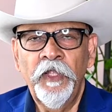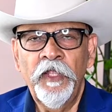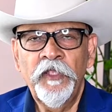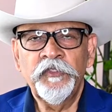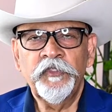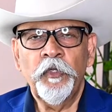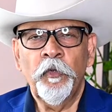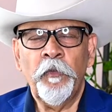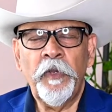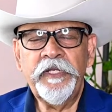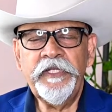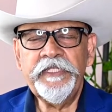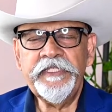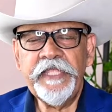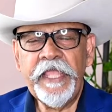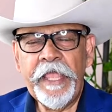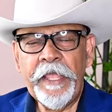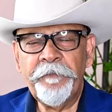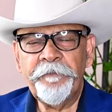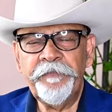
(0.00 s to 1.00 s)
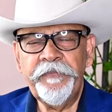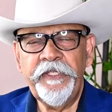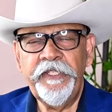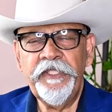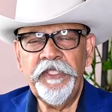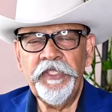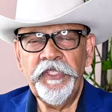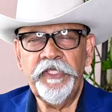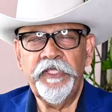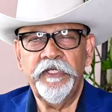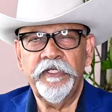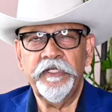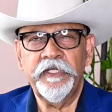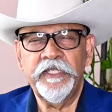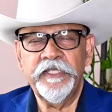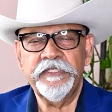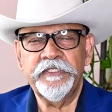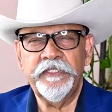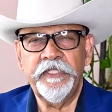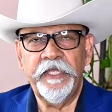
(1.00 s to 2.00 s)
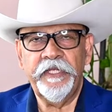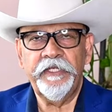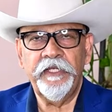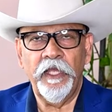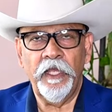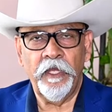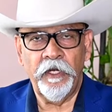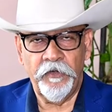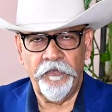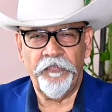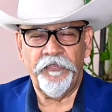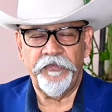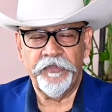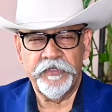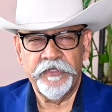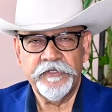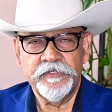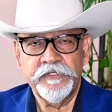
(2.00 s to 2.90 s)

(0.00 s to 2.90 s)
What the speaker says: So what is happening here is that Earth,